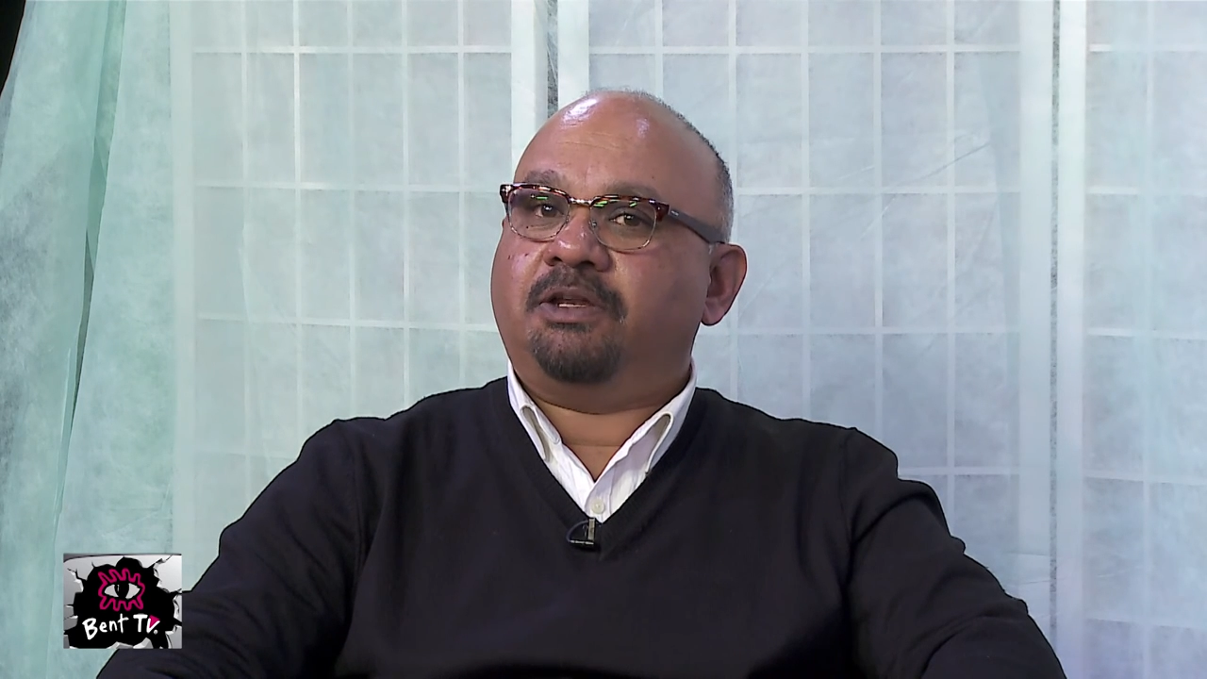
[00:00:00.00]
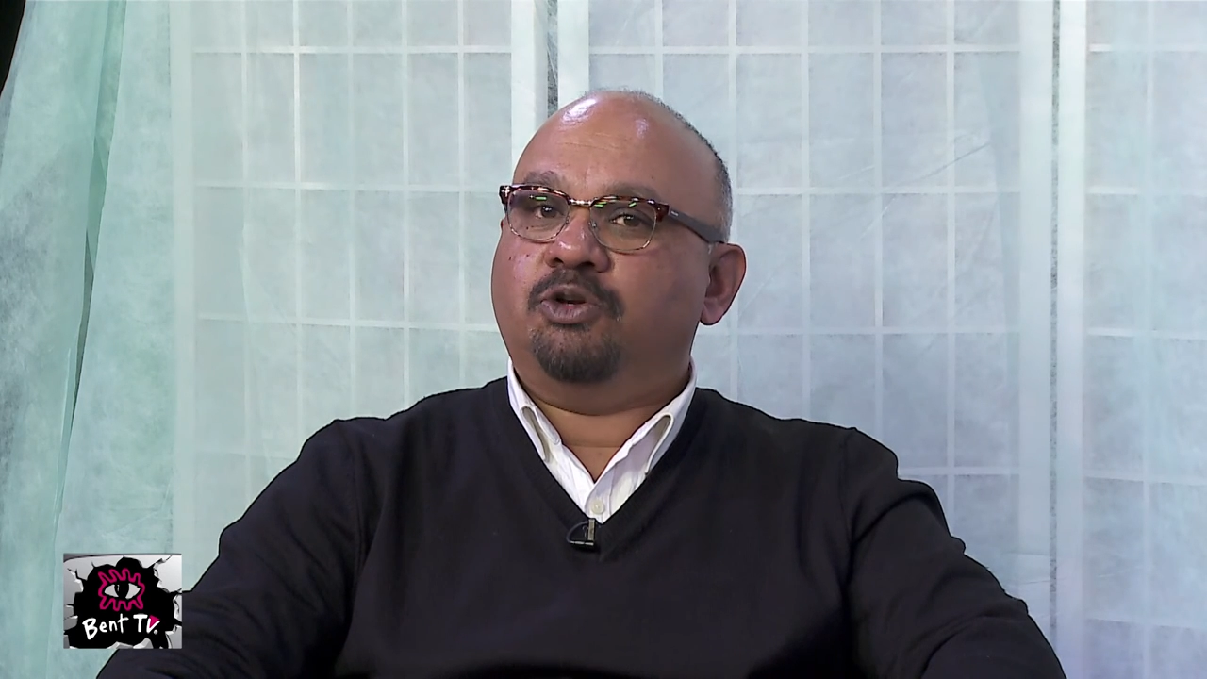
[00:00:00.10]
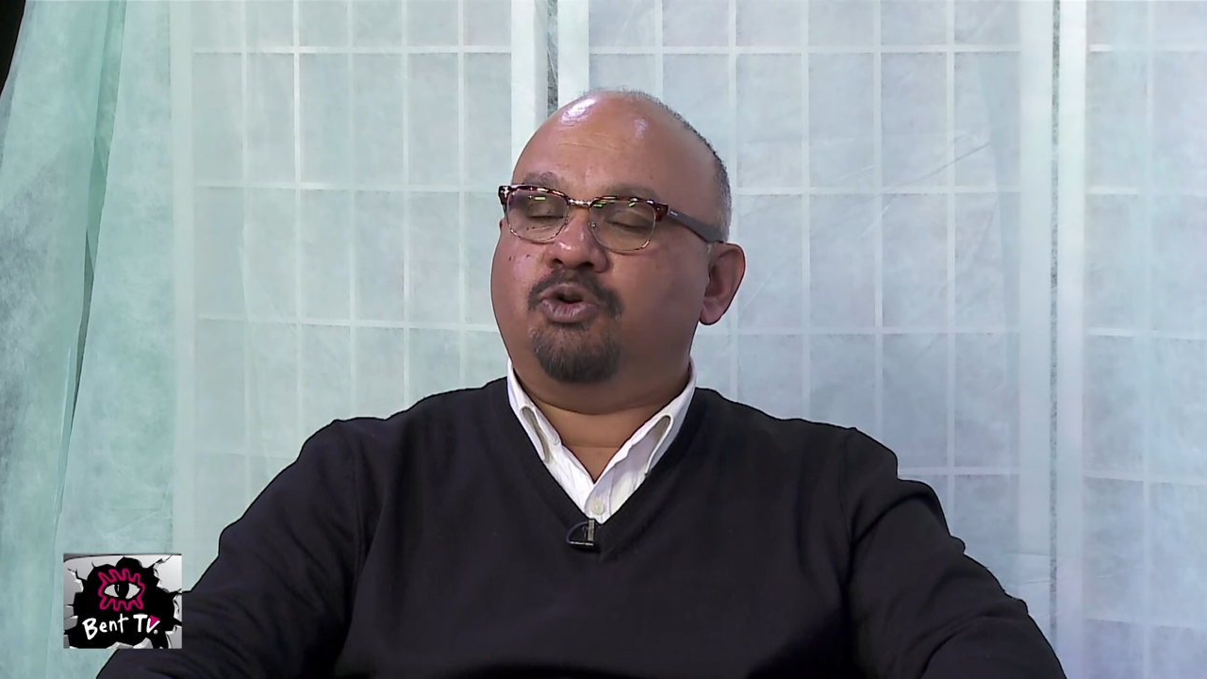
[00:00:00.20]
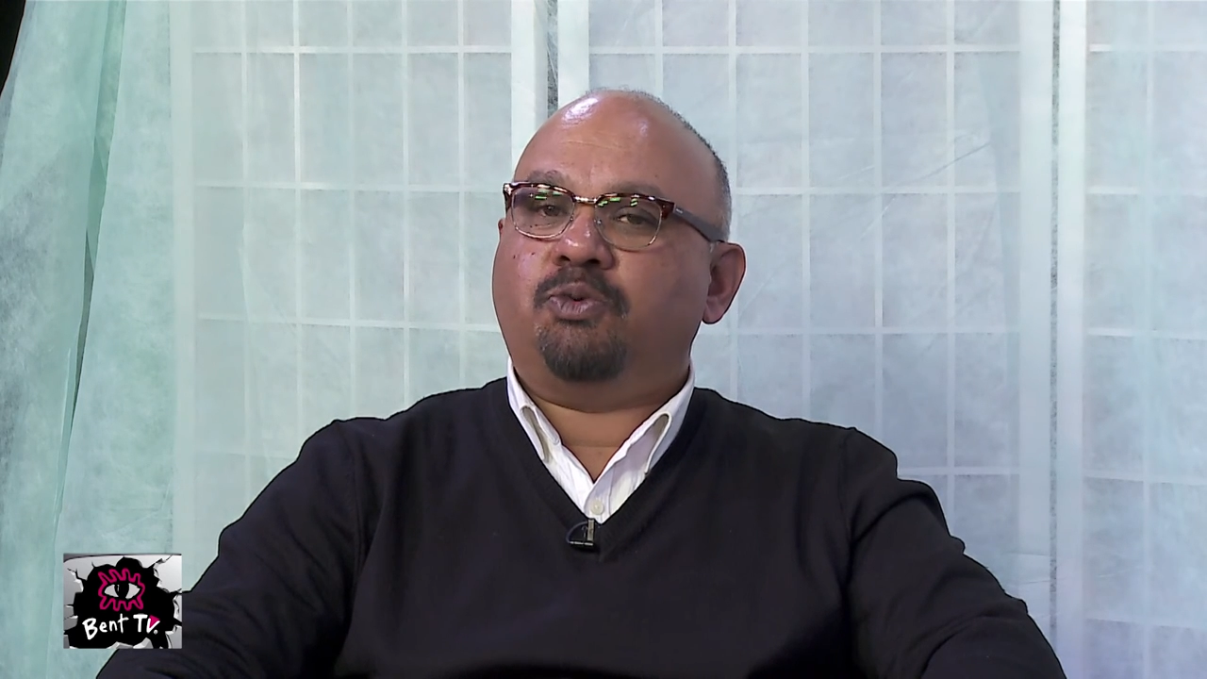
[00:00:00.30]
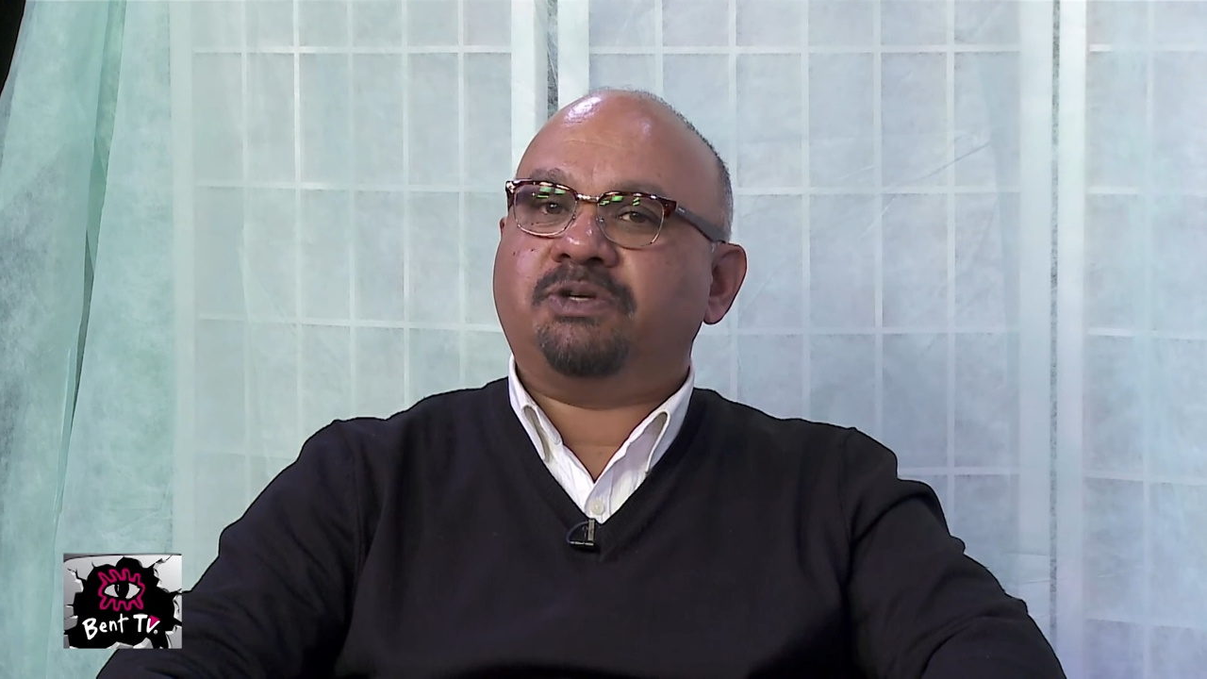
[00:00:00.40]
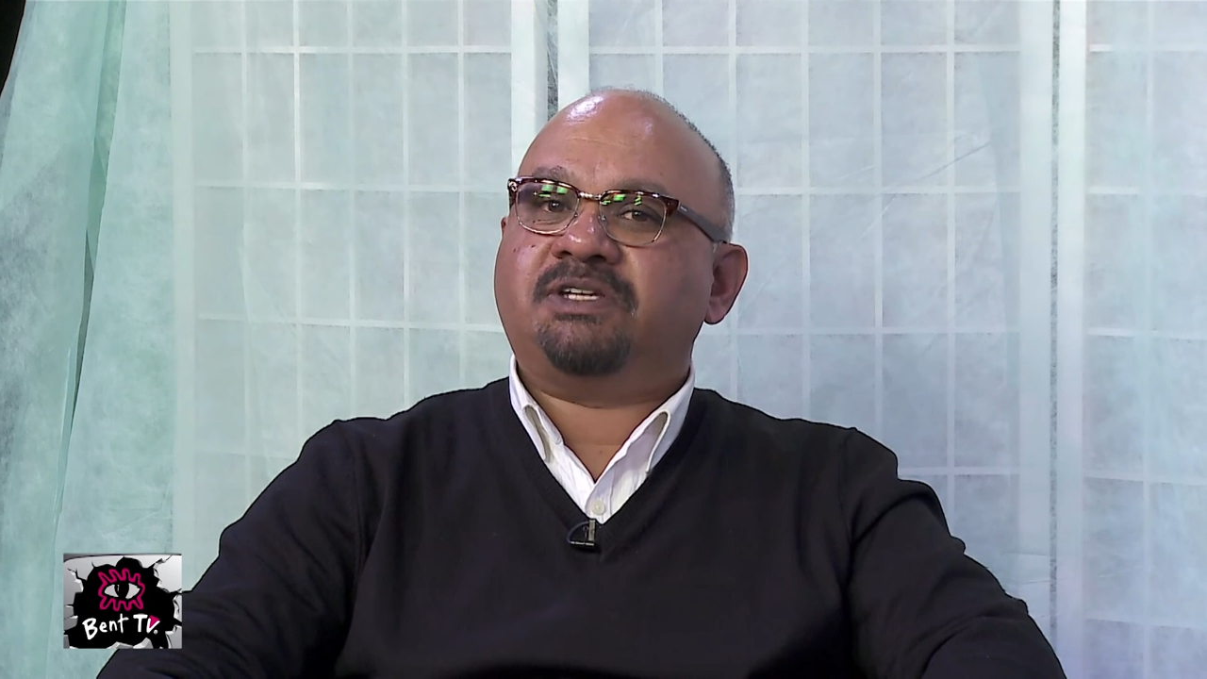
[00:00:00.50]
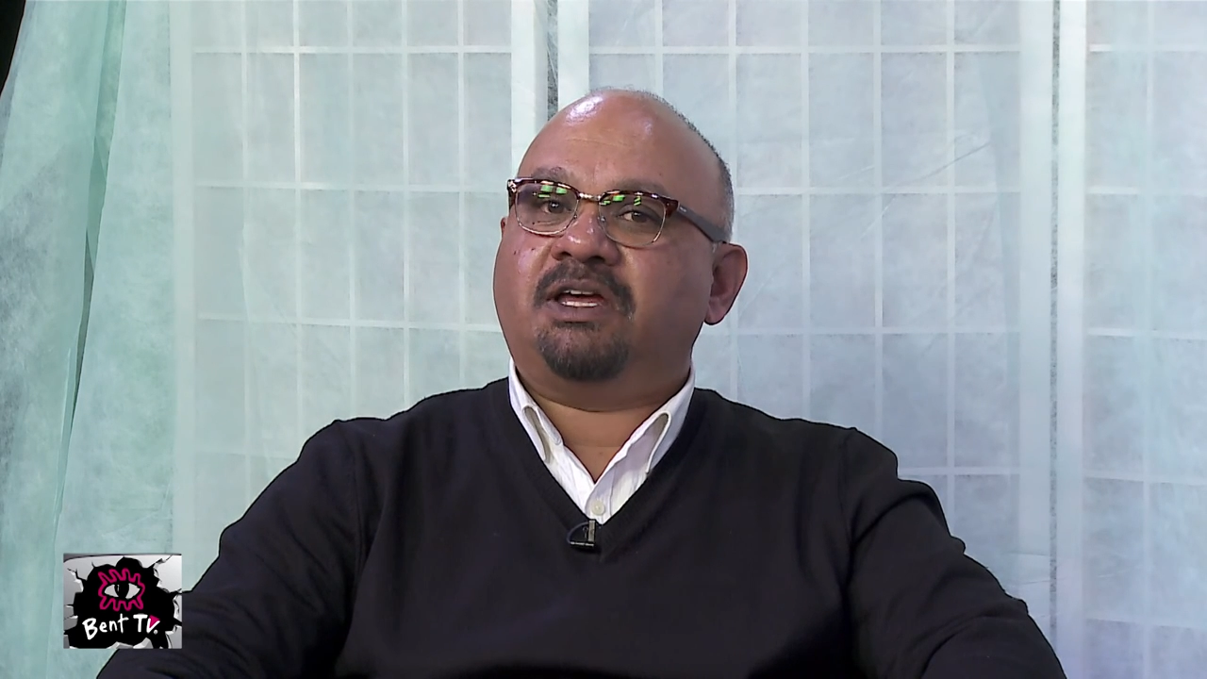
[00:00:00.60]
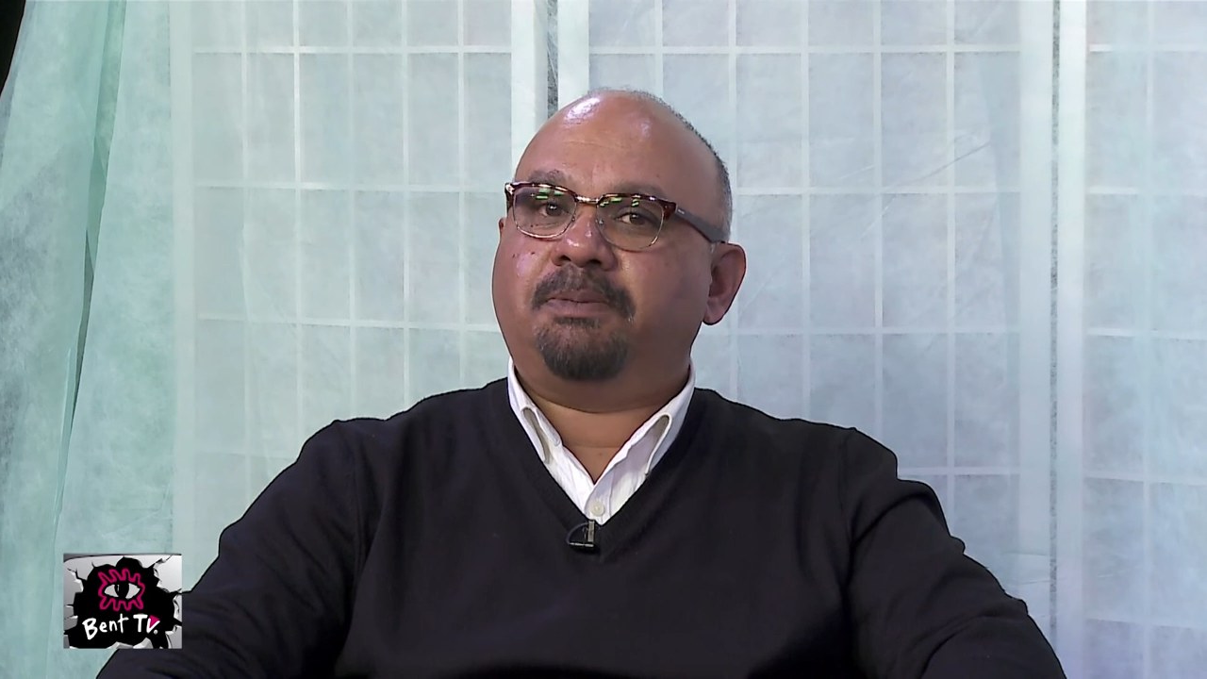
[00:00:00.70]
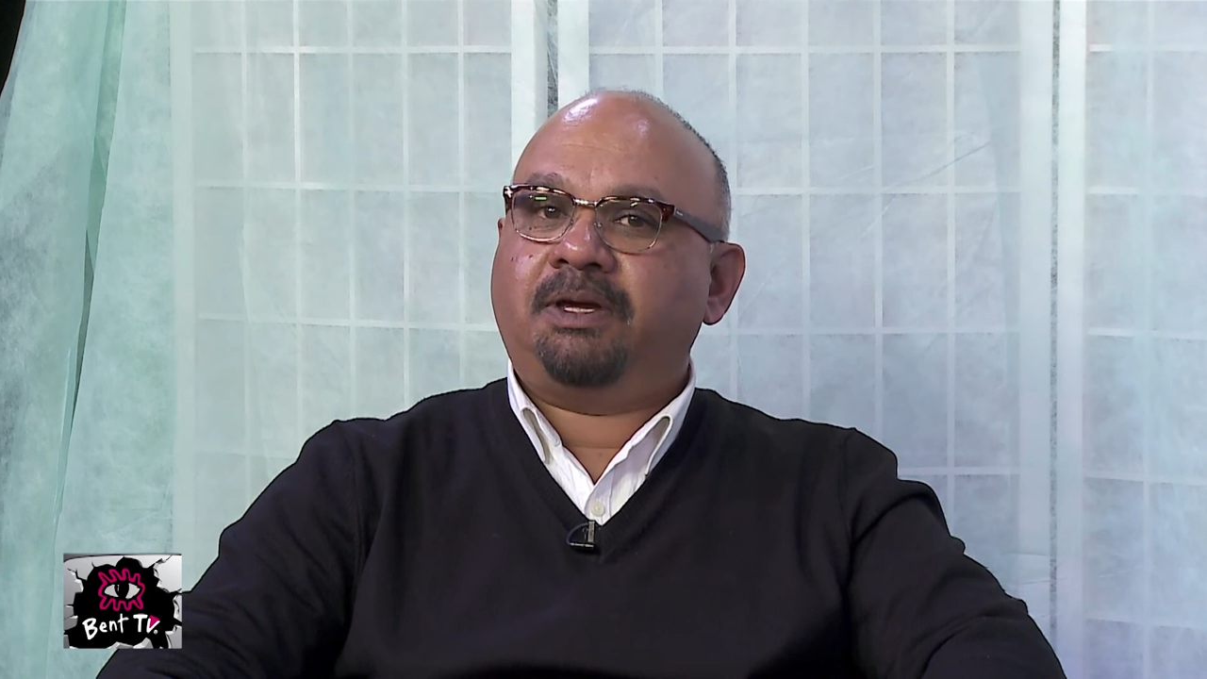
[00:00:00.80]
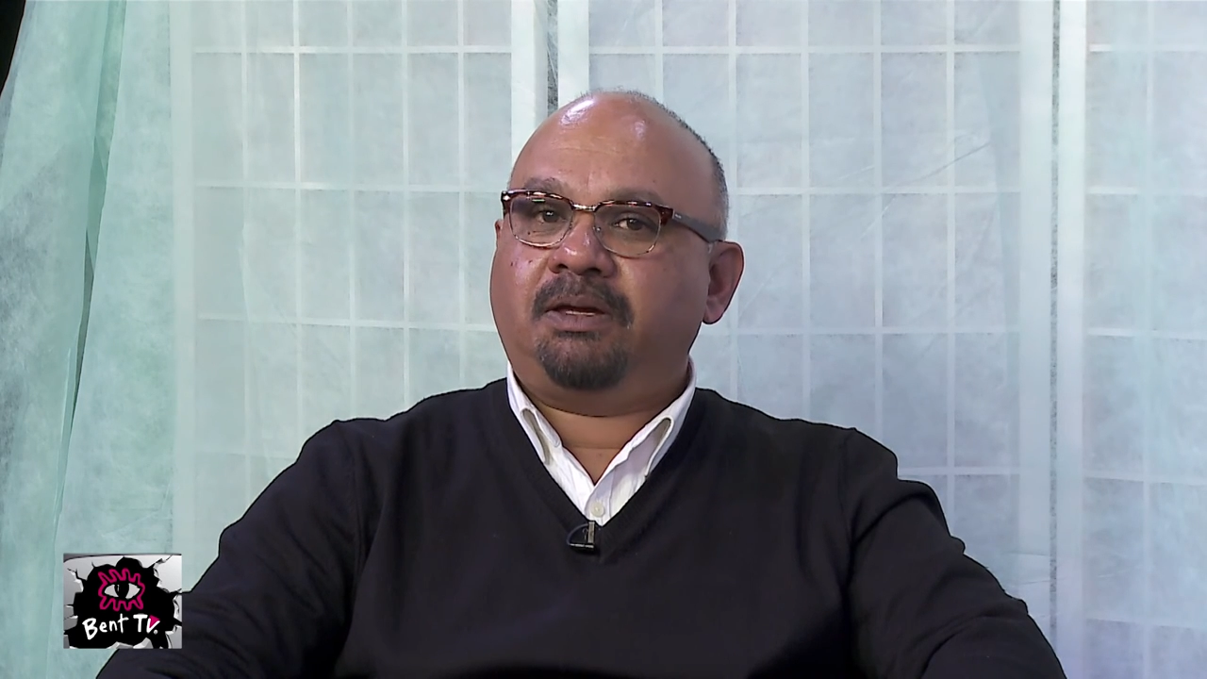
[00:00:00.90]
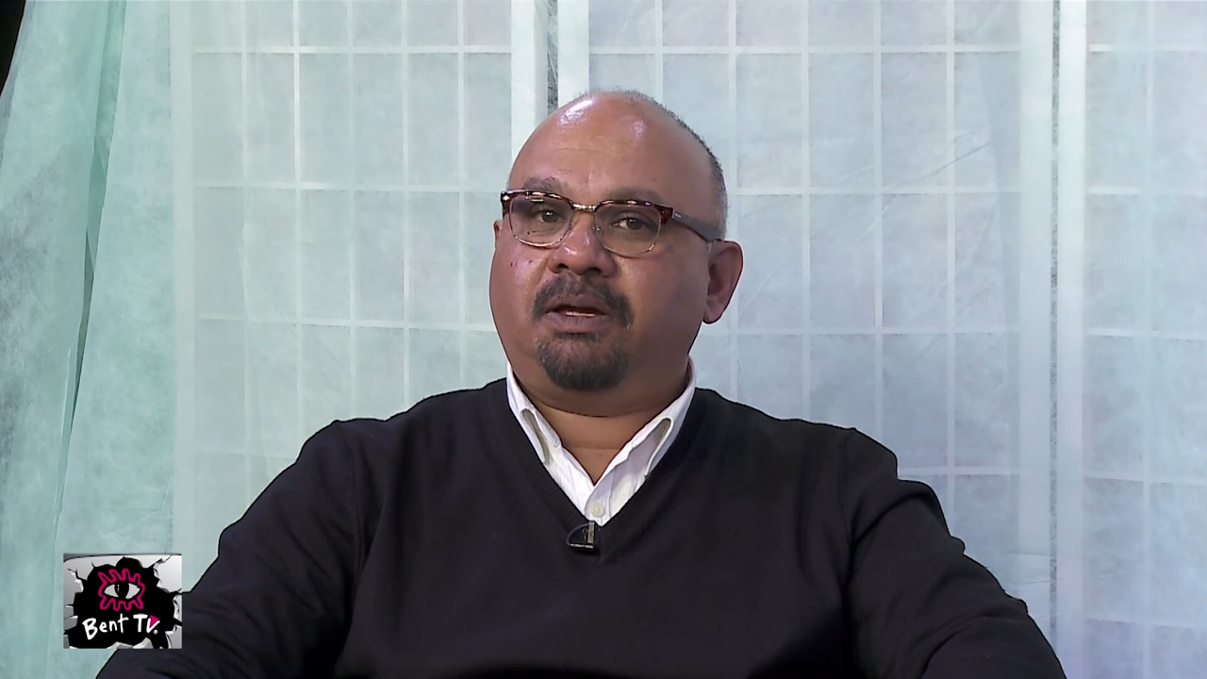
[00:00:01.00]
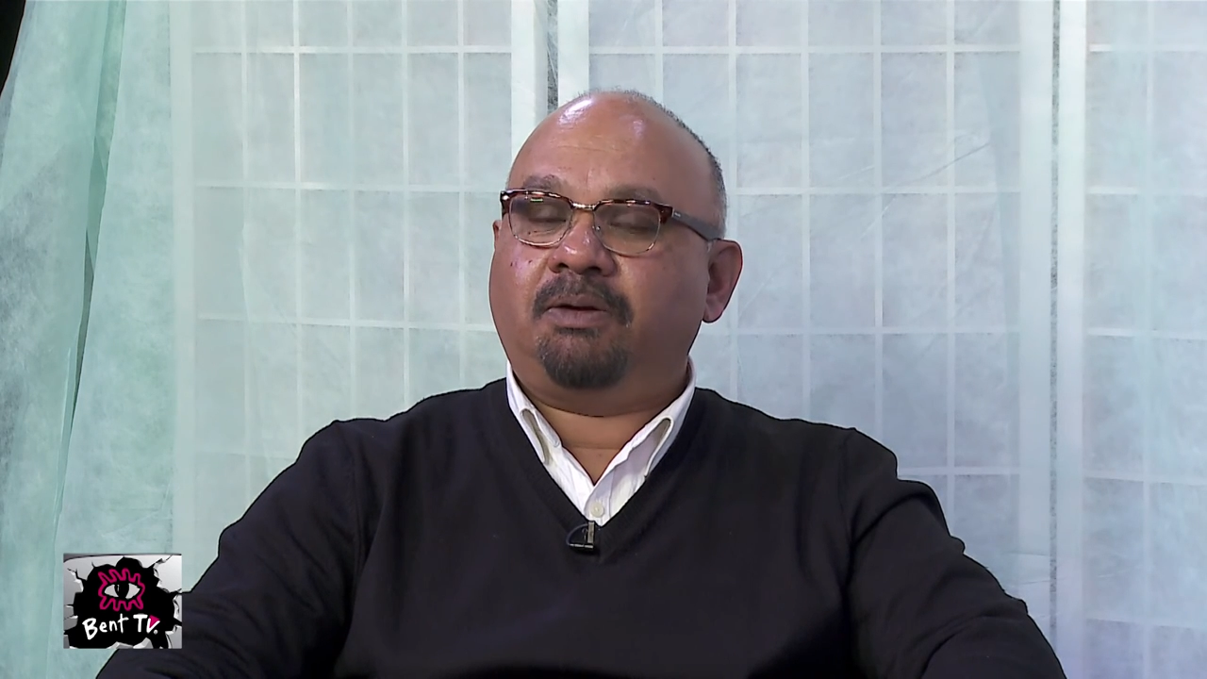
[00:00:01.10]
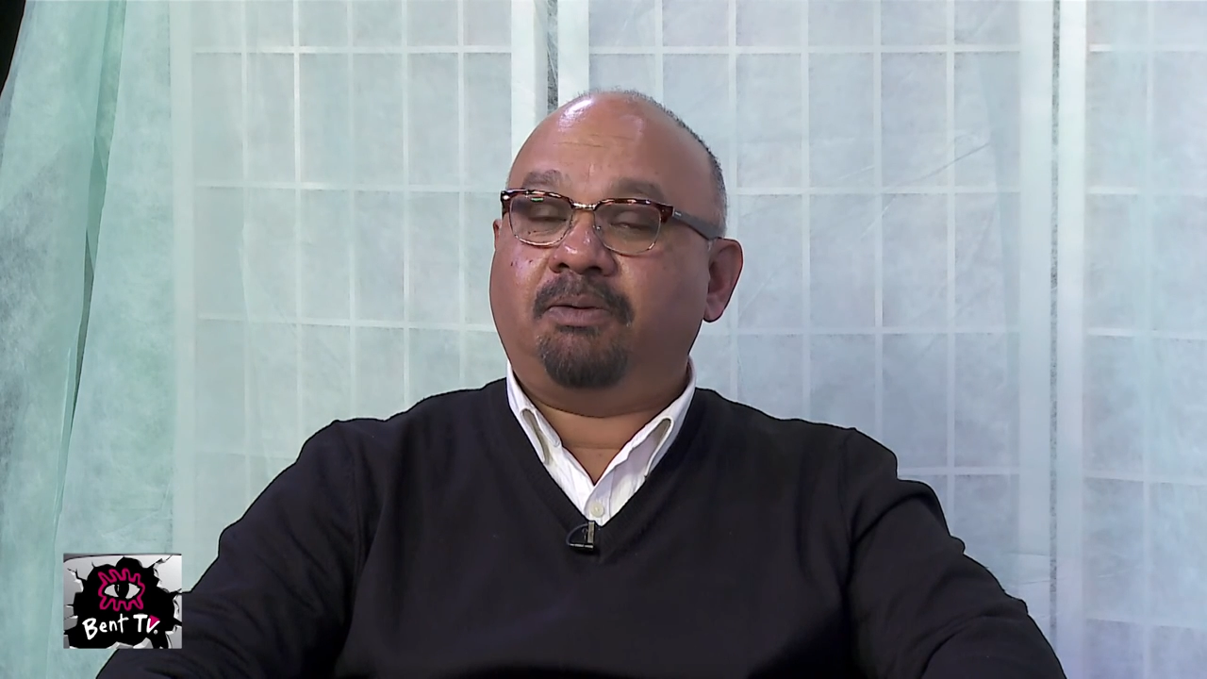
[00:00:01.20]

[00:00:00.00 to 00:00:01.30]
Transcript: and Nur Warsame,